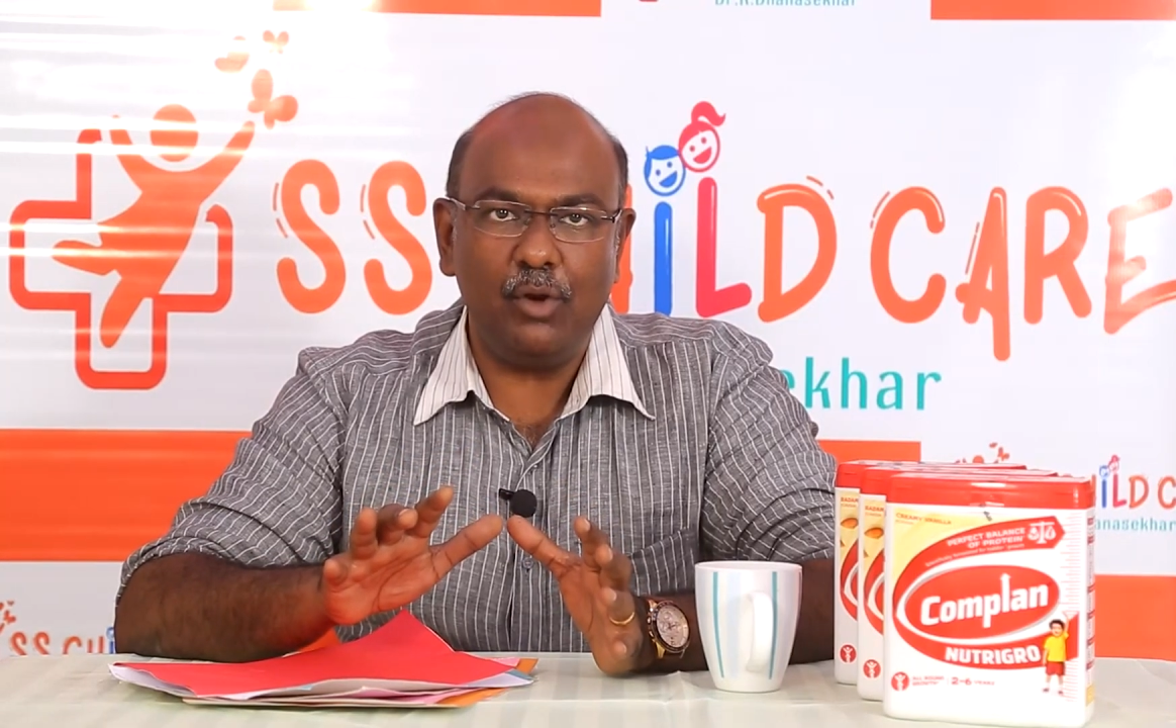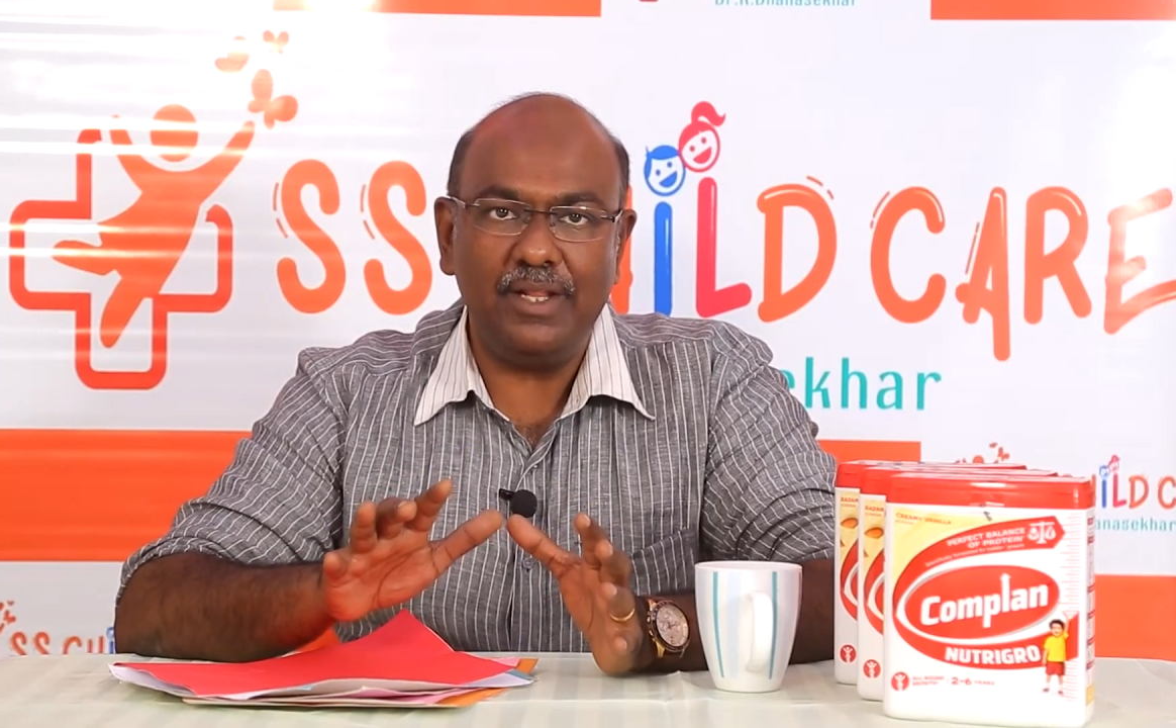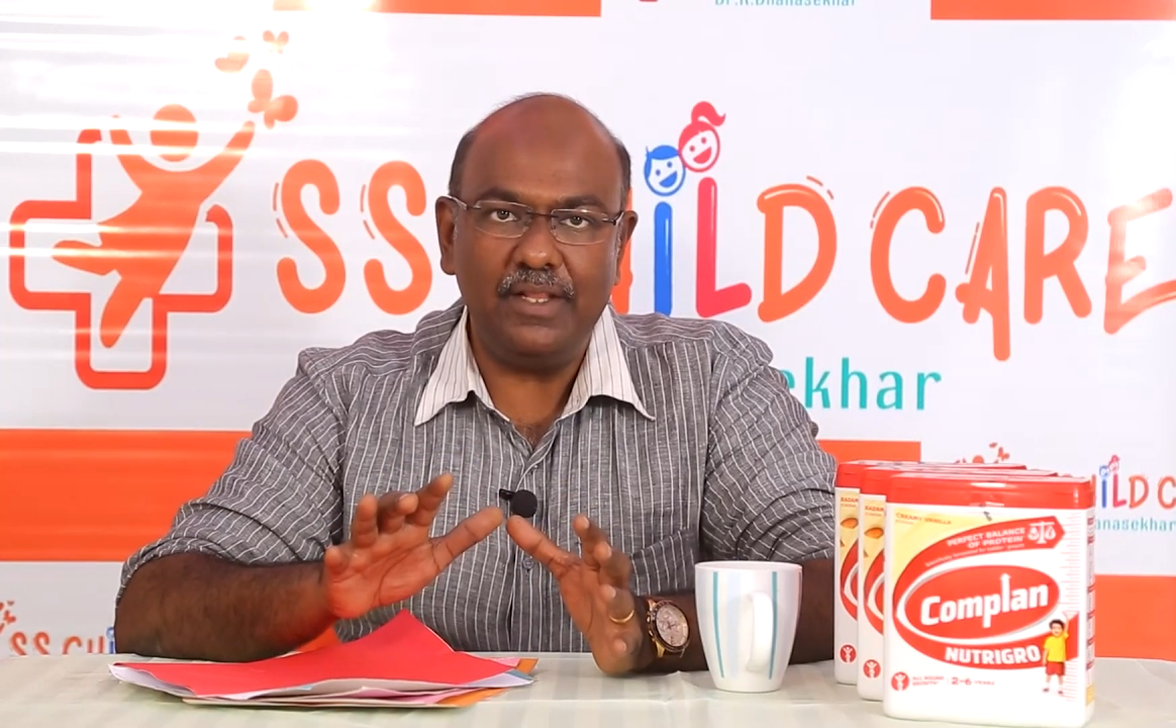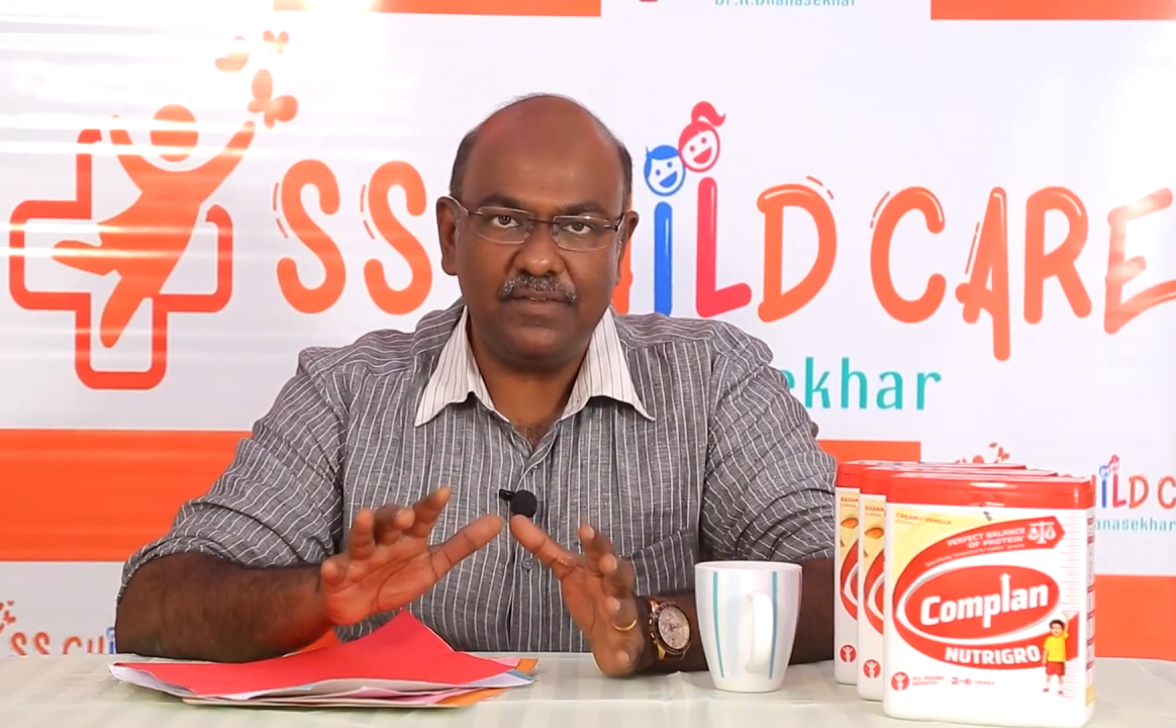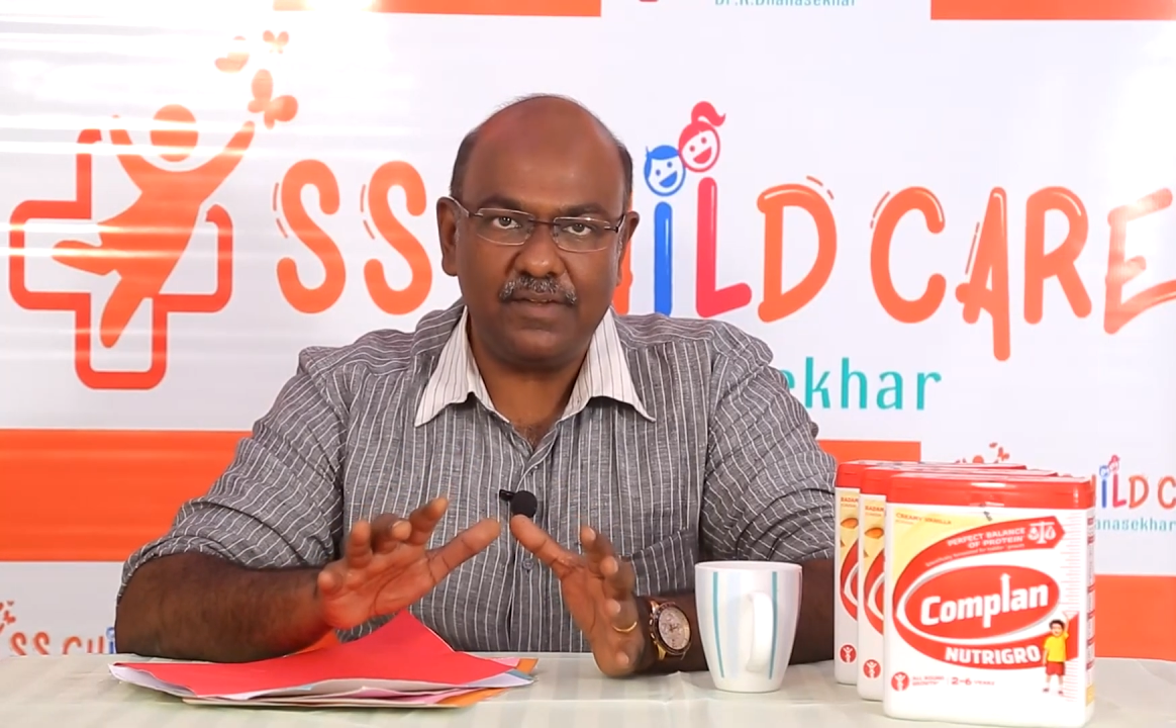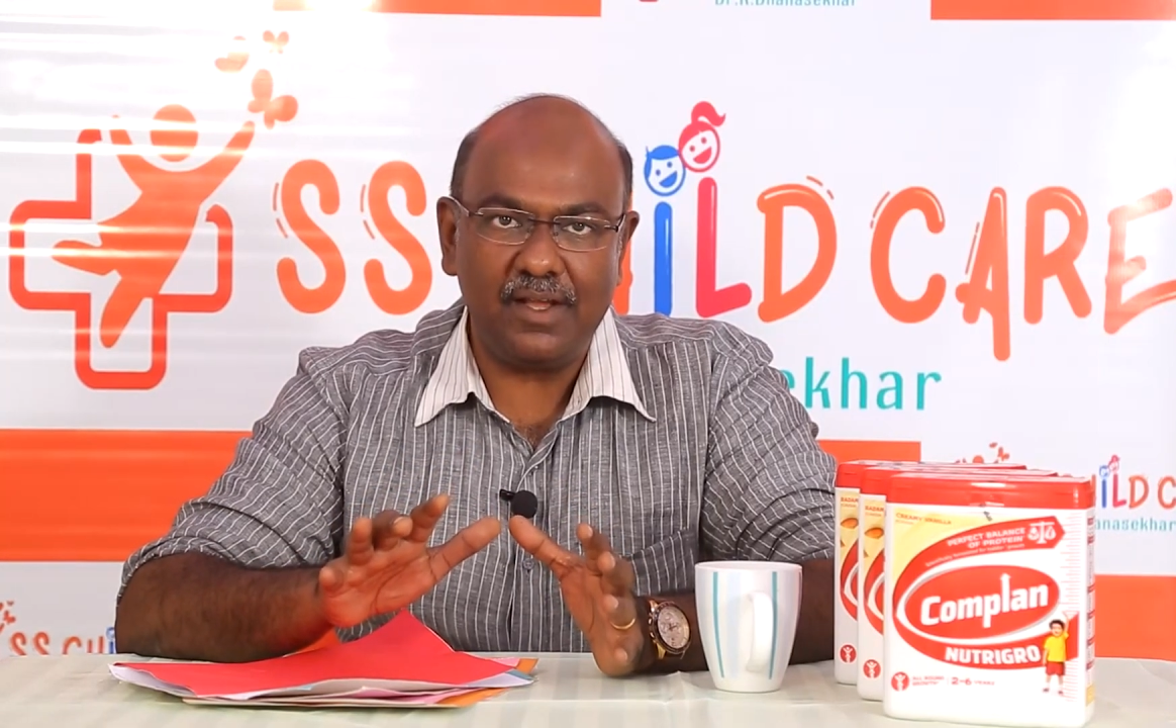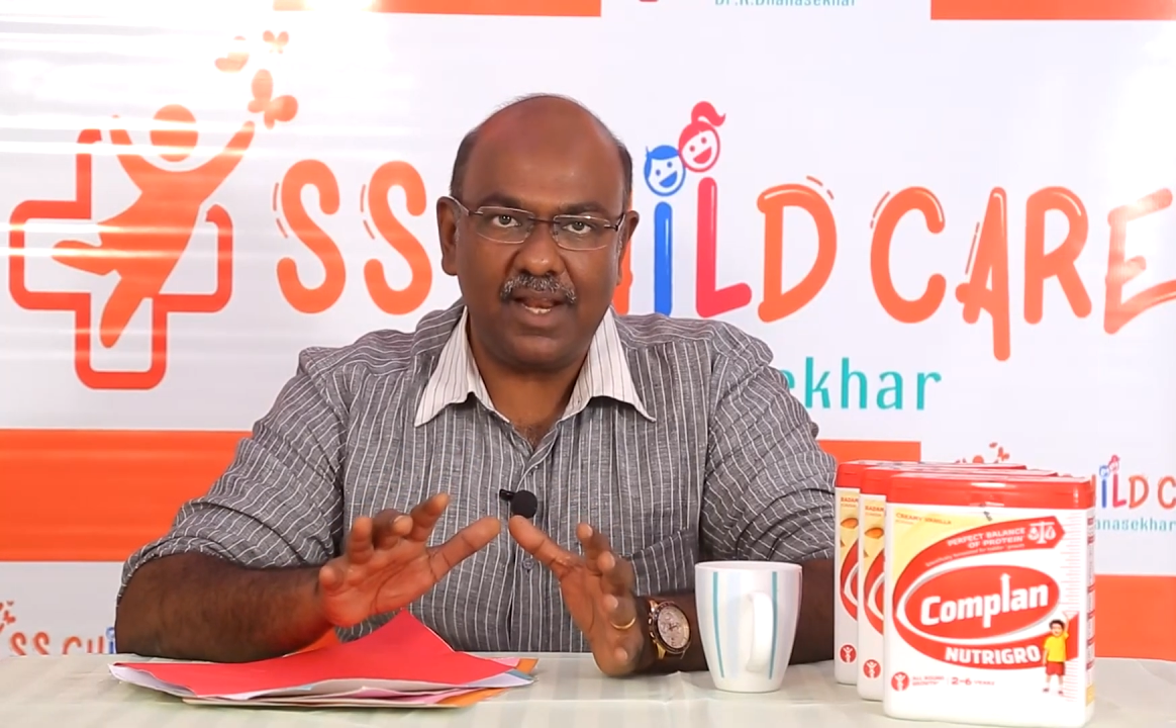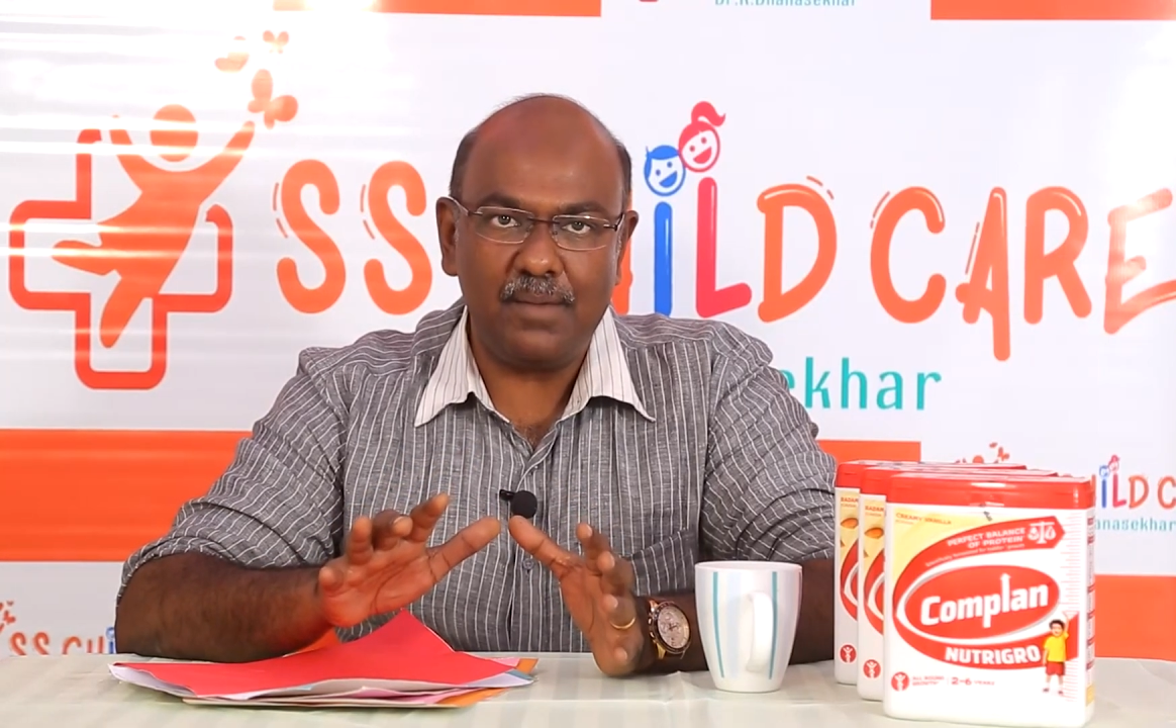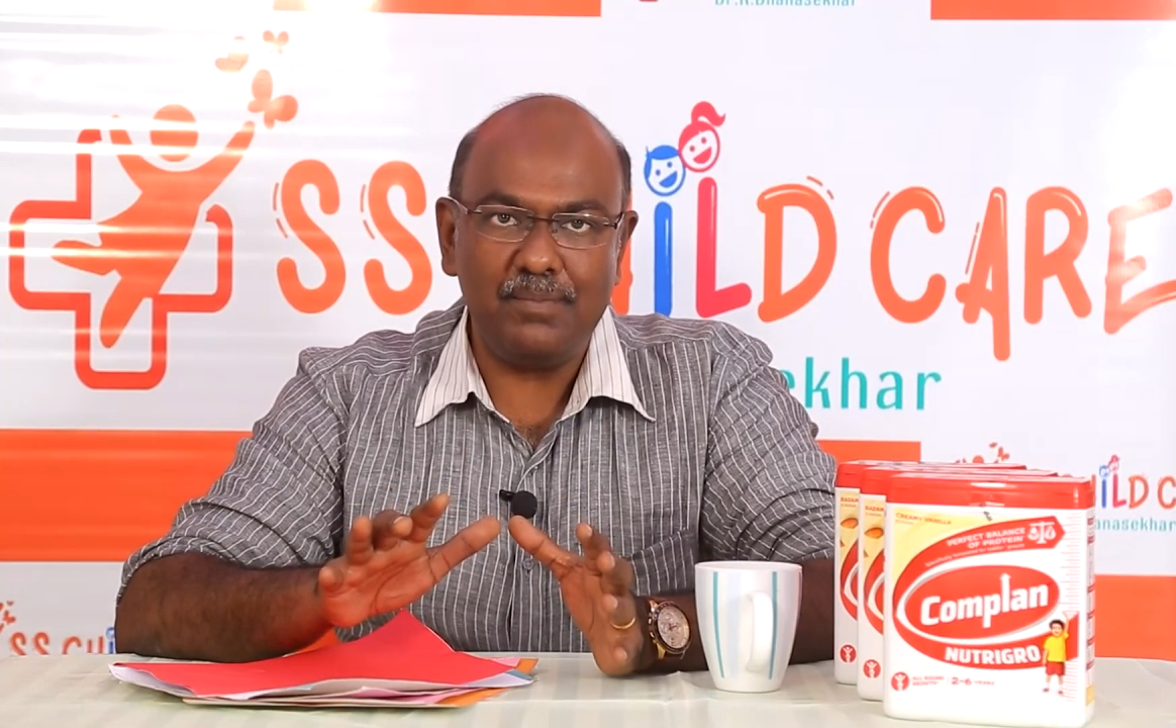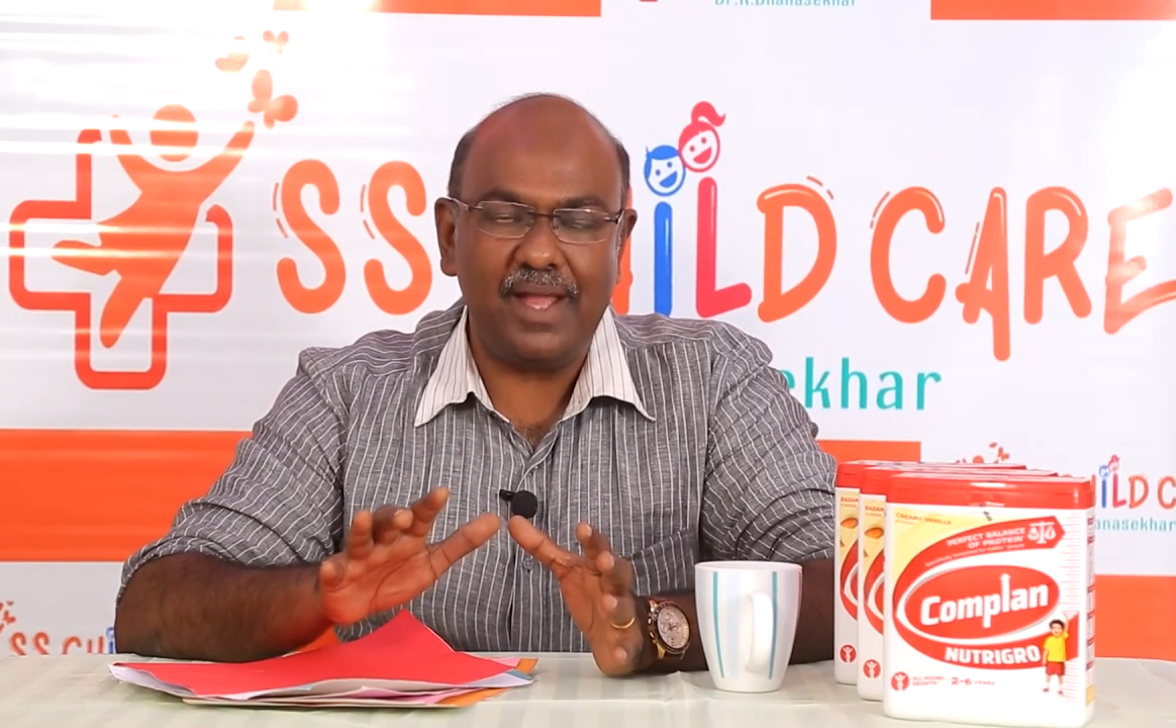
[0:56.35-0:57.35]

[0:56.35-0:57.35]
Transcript: on Instagram